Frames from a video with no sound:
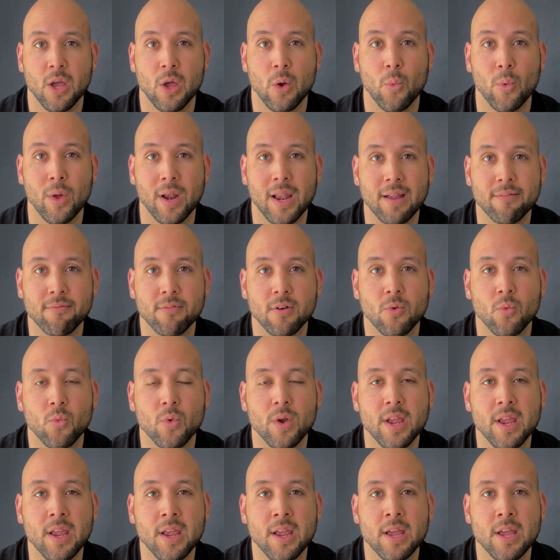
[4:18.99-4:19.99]
whenever
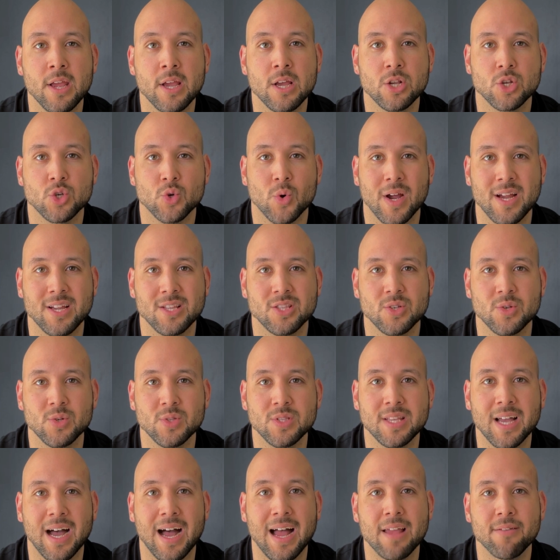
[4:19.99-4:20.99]
we try to
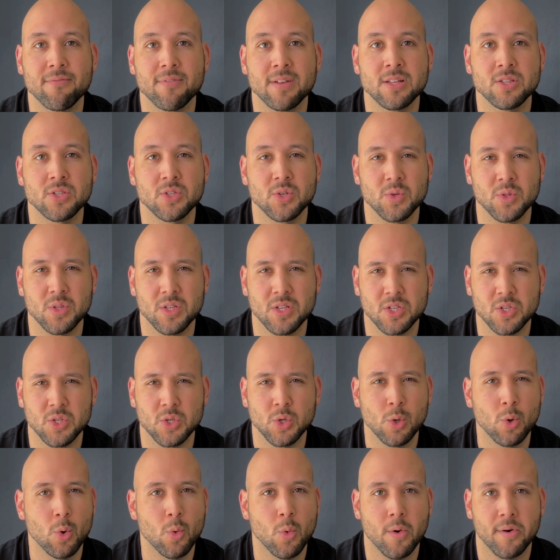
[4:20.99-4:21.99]
dive into this
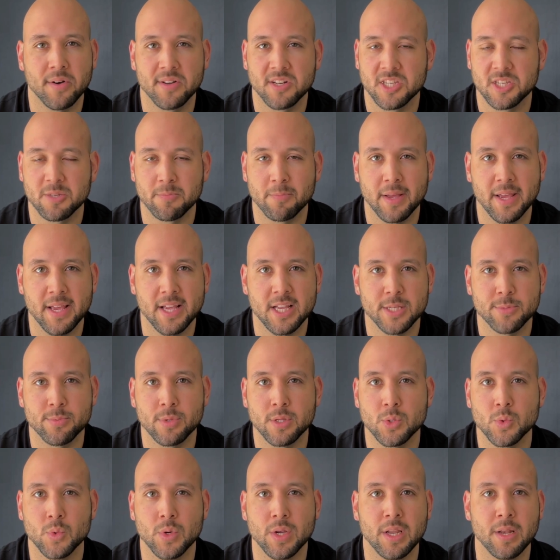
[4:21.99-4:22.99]
nuanced space
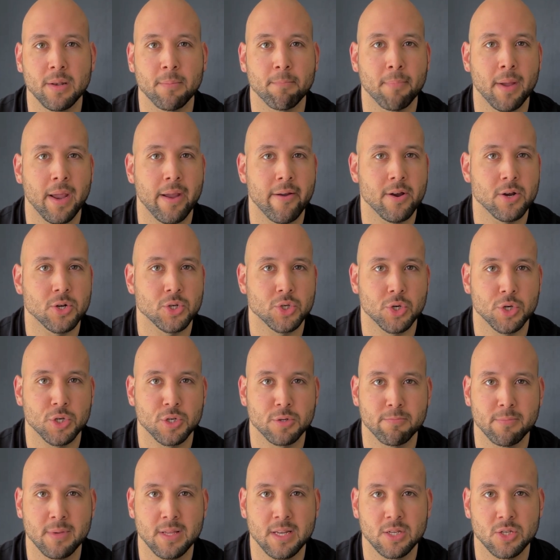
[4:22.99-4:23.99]
between
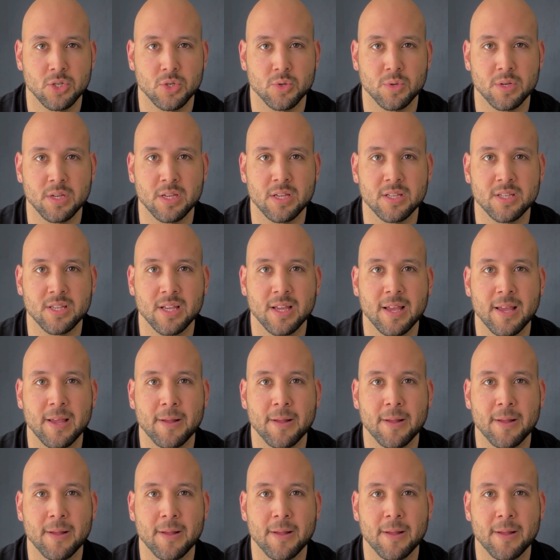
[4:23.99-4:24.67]
parachurch ministries